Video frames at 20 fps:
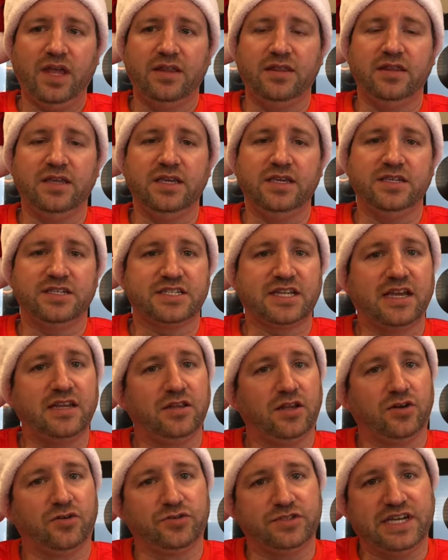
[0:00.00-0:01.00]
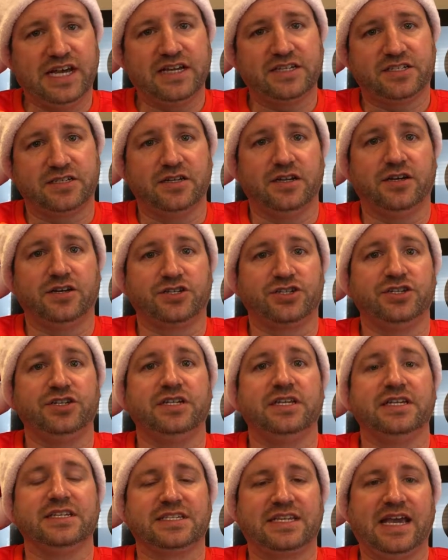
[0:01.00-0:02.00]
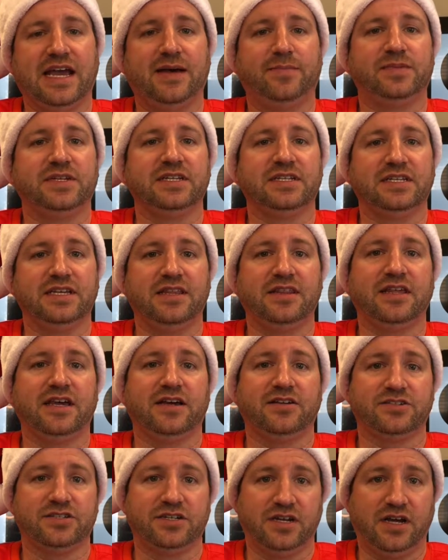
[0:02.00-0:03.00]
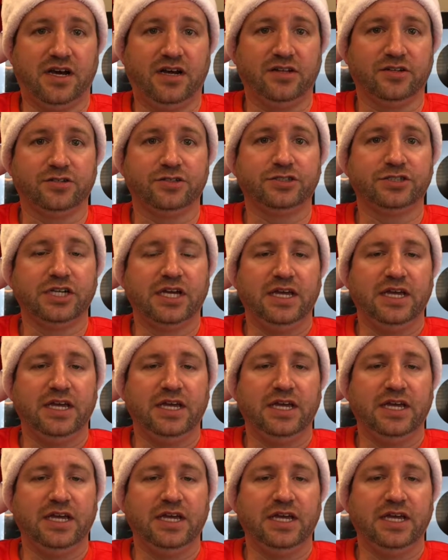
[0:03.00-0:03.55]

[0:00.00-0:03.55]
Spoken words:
The state and local tax deduction is capped at $10,000.